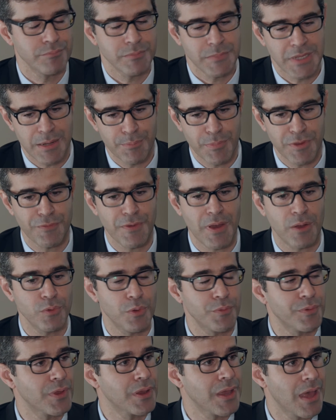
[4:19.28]
can be found
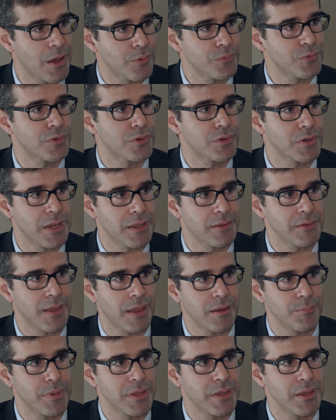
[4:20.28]
over the counter and
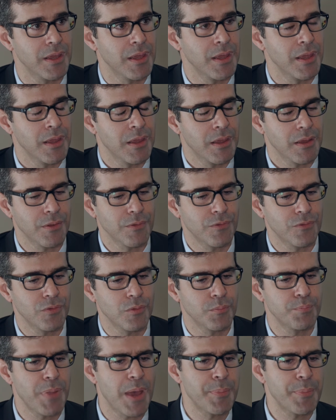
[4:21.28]
can be consumed.